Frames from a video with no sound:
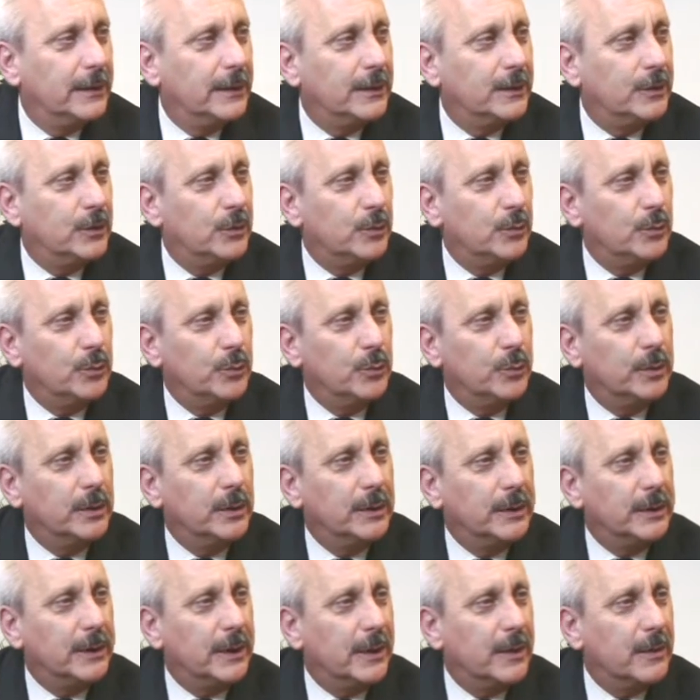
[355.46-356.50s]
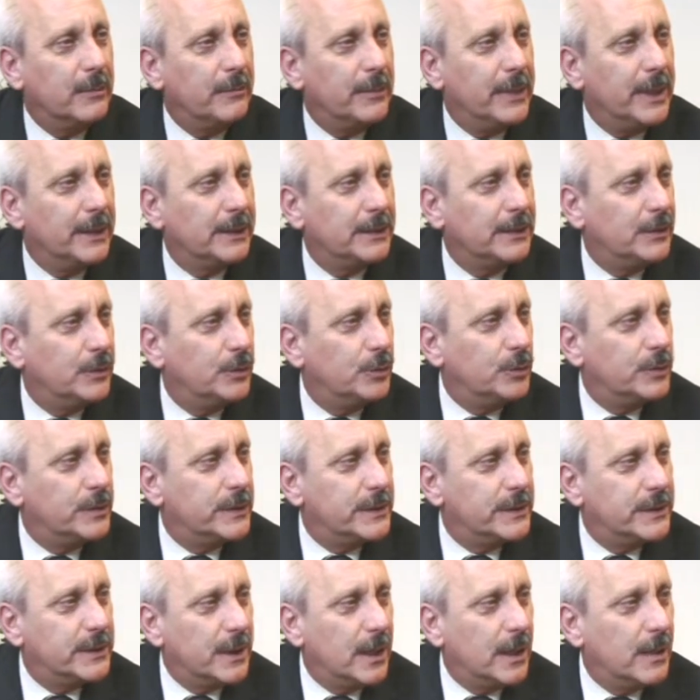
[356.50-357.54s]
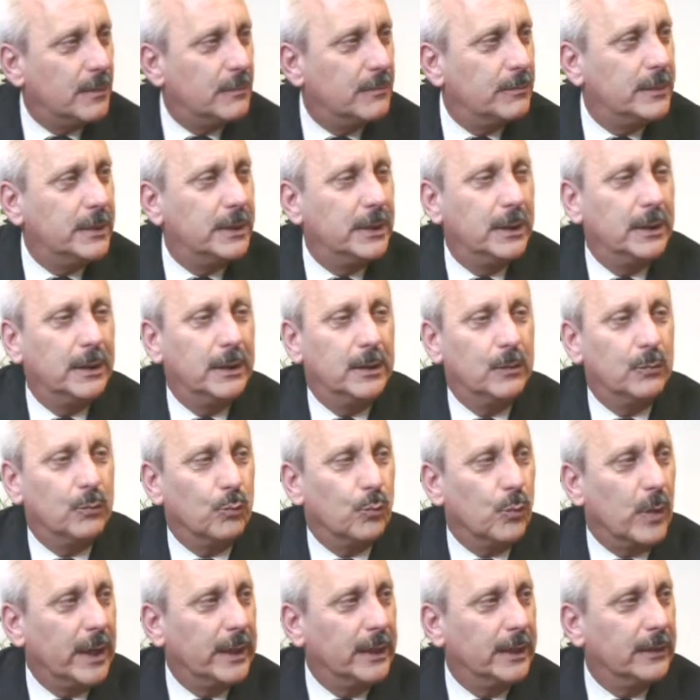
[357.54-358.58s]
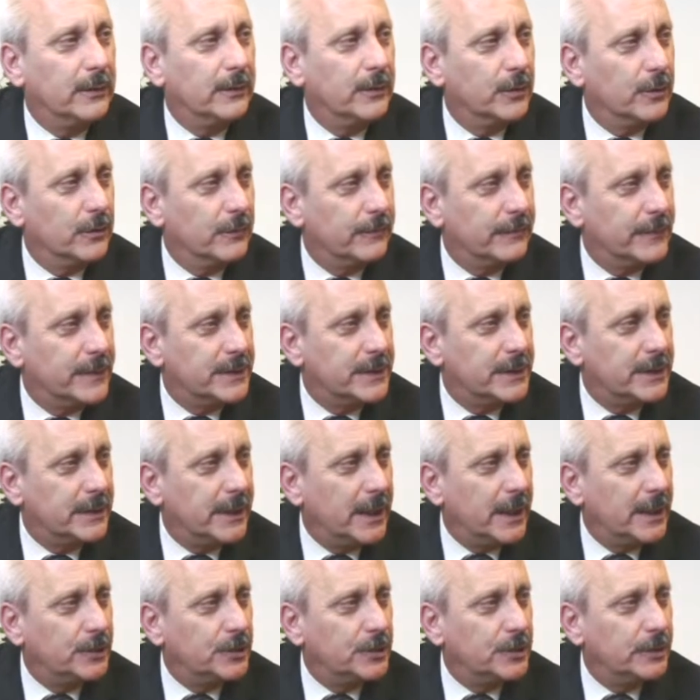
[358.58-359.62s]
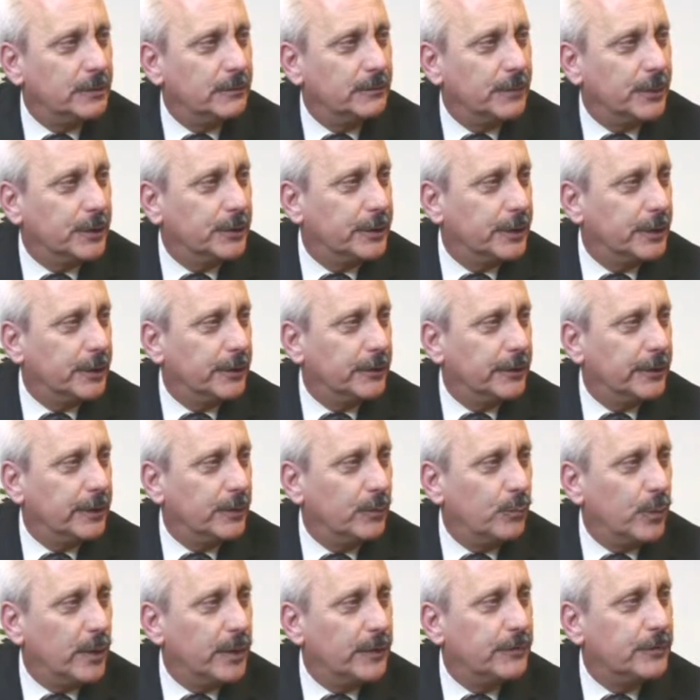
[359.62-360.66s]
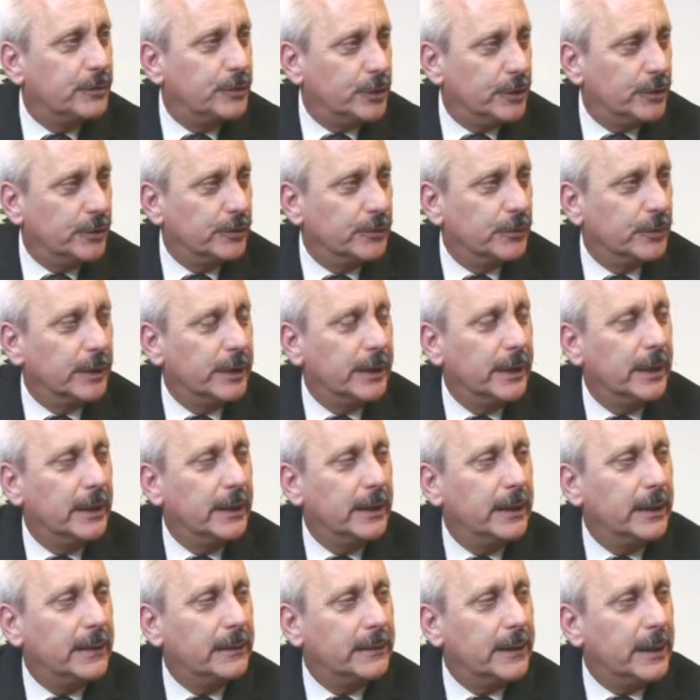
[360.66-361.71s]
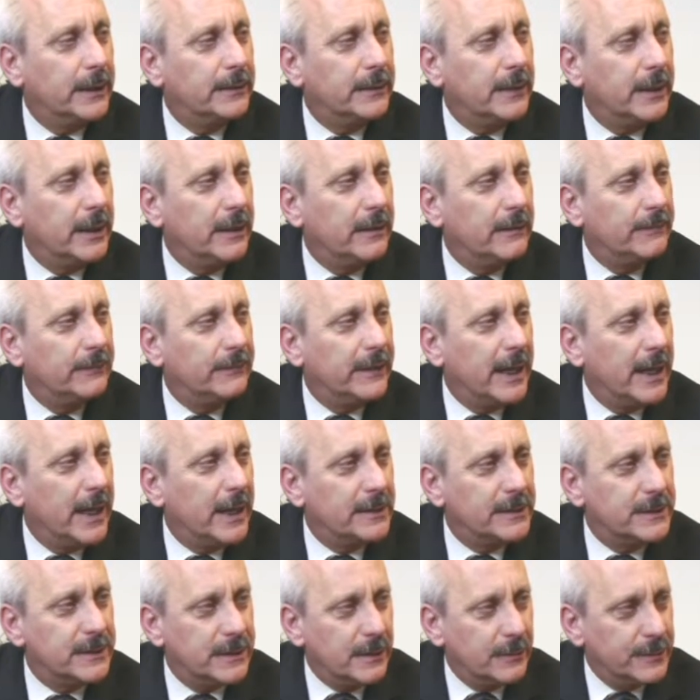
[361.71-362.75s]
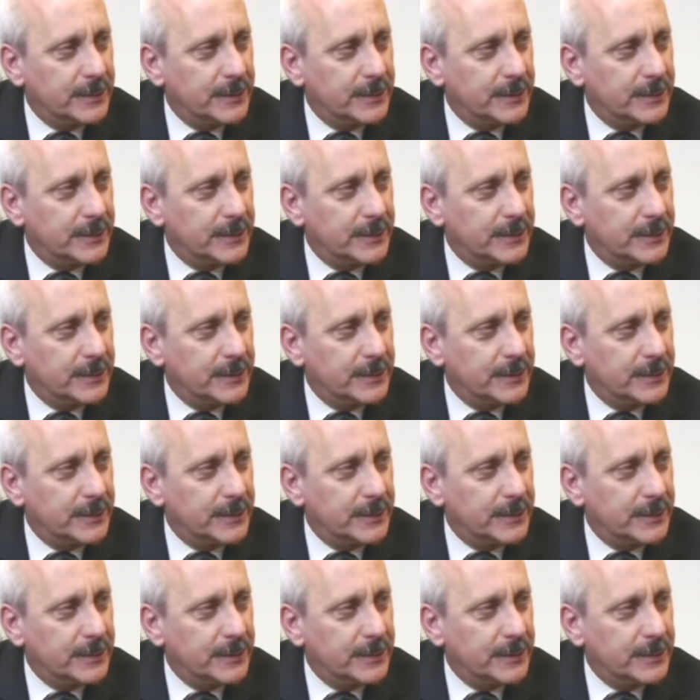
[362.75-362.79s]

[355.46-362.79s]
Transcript: to commit to some regular visitation, particularly with children that they've had some